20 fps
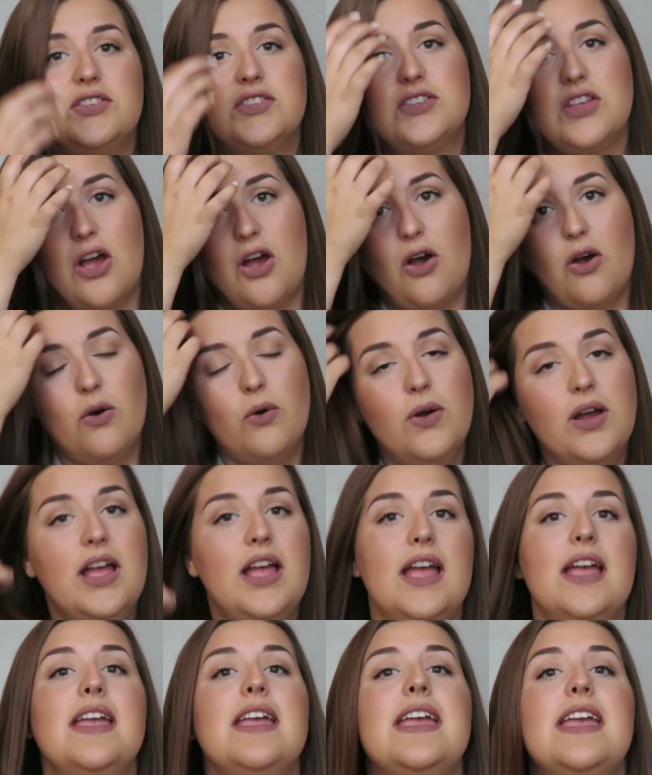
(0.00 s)
So
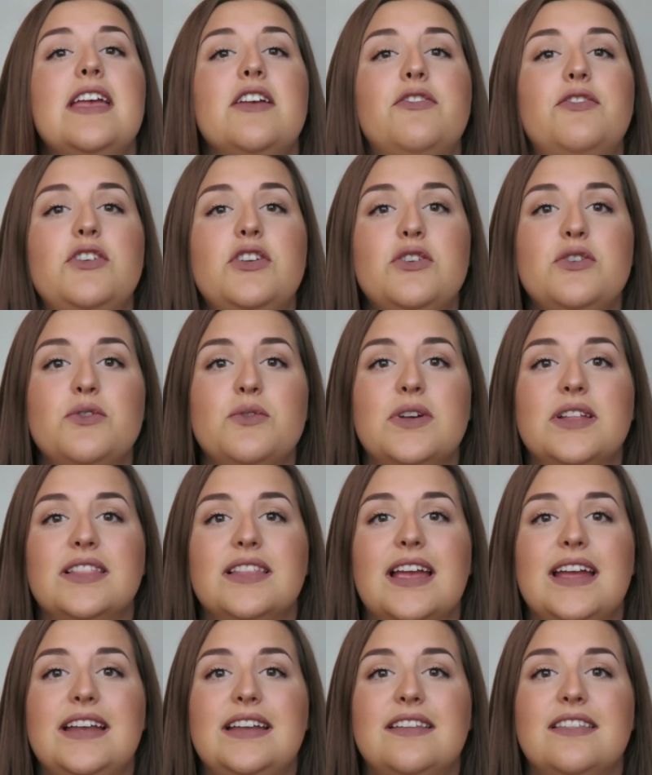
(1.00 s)
if you
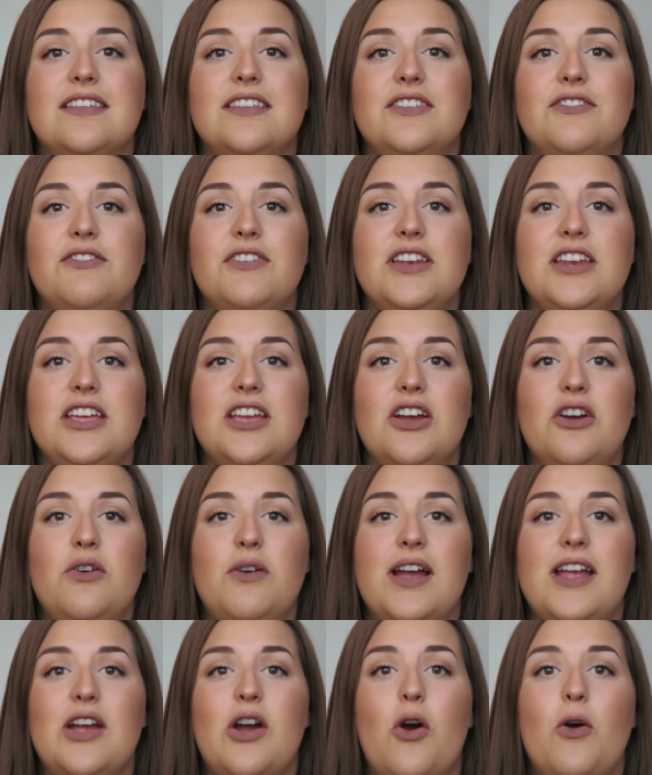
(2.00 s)
liked this video,
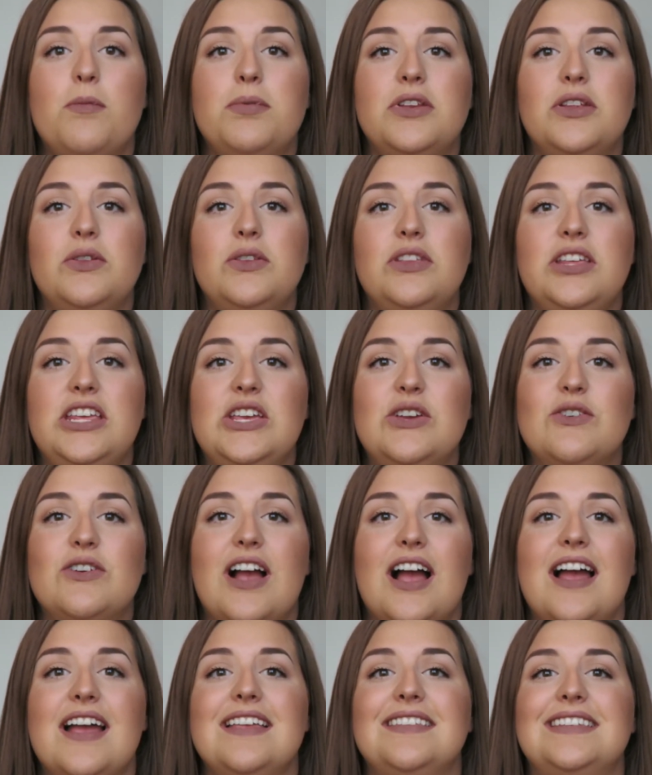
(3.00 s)
I hope to see you
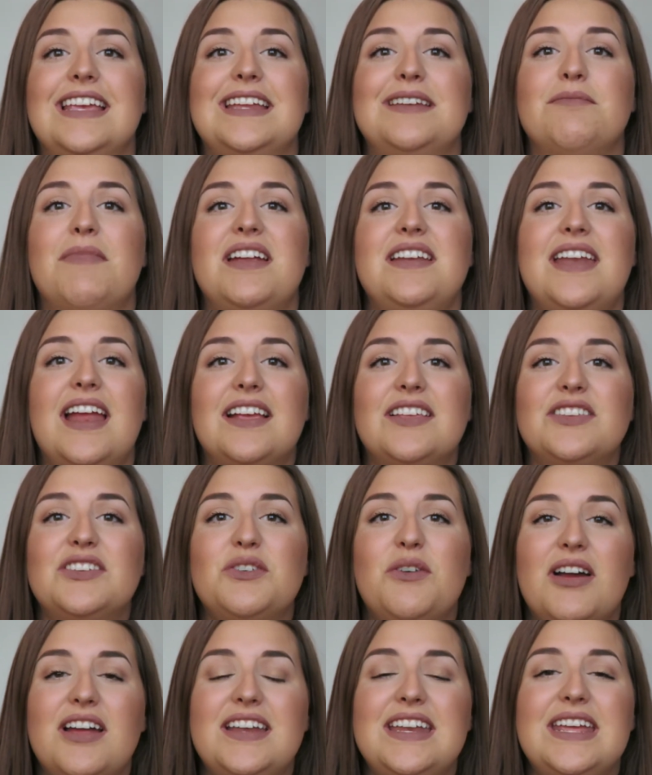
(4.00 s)
guys in my next
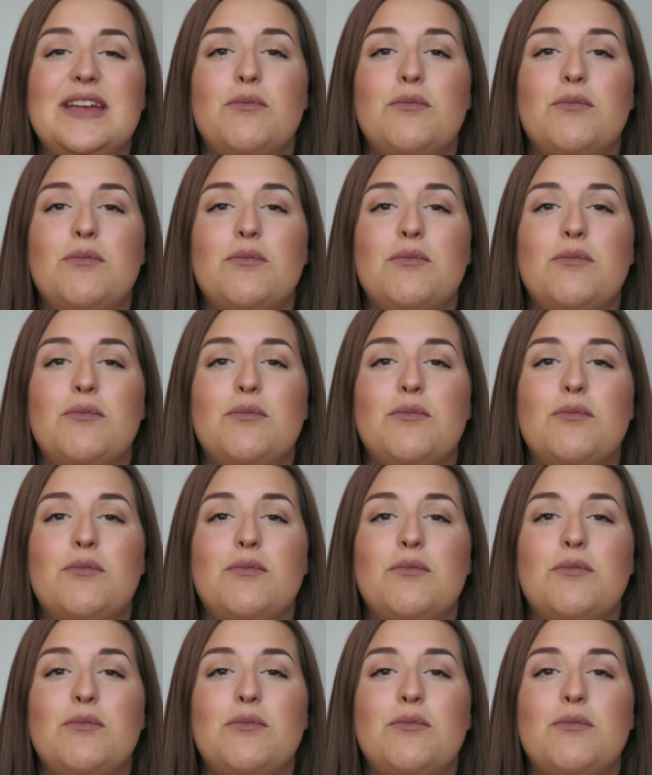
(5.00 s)
one.